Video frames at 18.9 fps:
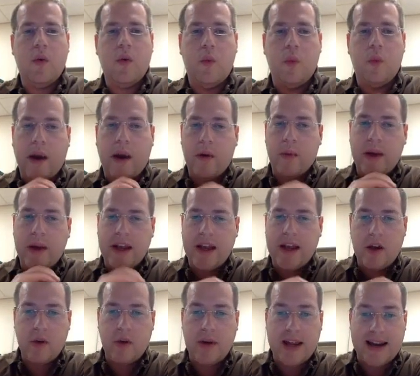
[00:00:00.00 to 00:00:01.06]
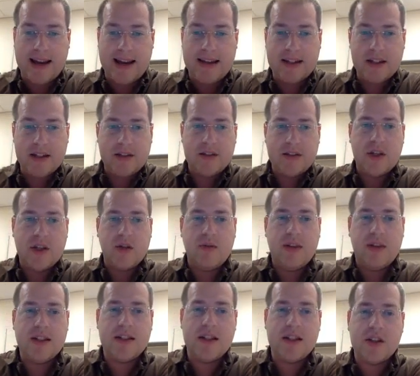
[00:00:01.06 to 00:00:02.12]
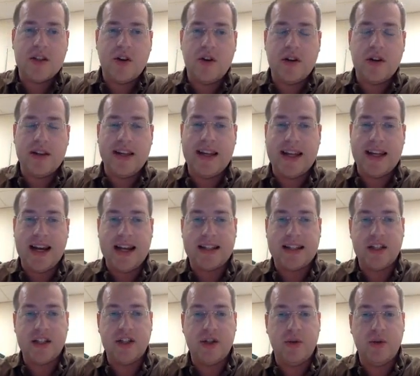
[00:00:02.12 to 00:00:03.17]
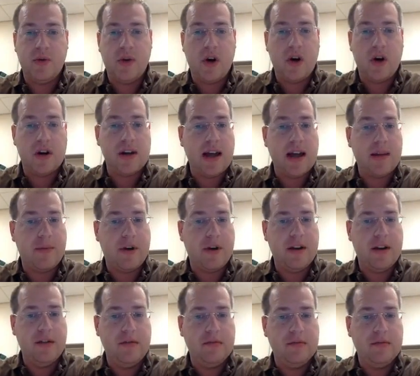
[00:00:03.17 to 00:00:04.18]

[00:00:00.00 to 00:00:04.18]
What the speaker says: where we can go get it. So this is currently connected to our library.